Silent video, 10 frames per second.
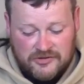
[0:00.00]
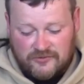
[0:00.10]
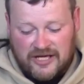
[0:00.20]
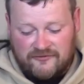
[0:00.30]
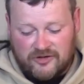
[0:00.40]

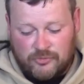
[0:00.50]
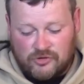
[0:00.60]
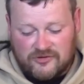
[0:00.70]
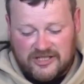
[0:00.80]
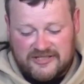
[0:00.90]
do have your
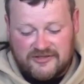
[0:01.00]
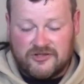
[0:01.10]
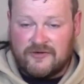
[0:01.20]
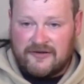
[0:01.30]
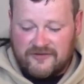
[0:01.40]
bolt release, you
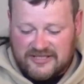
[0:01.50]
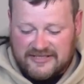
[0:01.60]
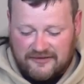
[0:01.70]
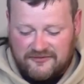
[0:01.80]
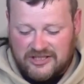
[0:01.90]
do have your
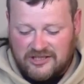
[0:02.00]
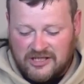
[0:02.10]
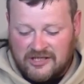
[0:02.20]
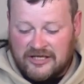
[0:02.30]
safety.